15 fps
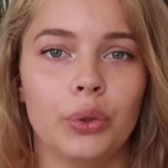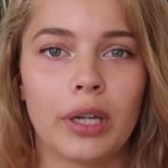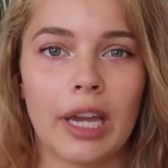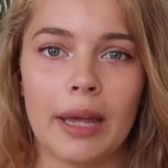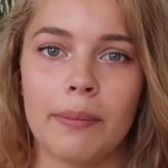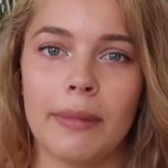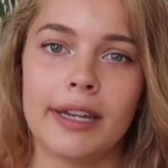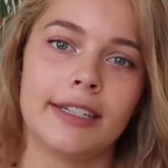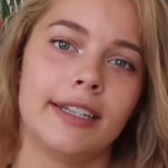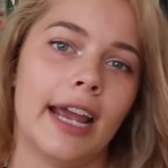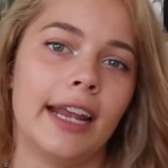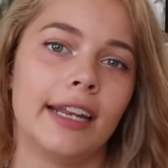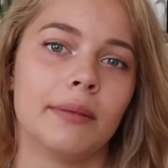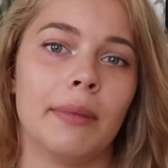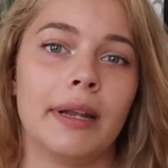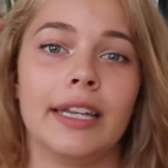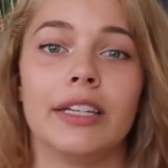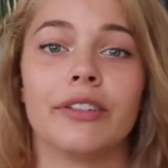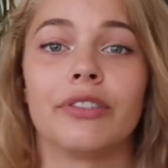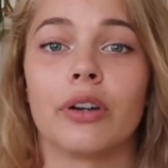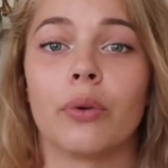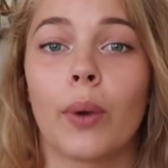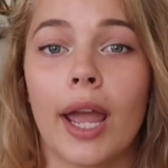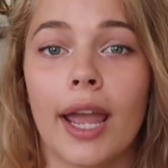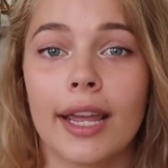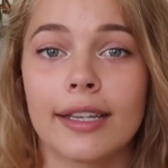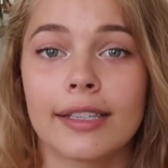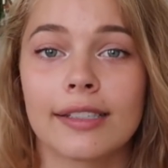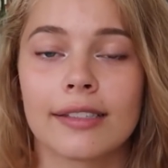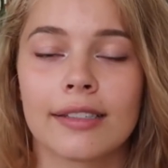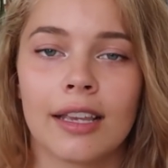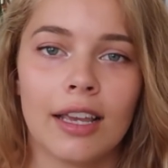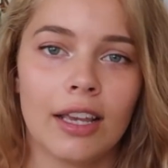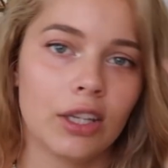You can meditate in many different ways.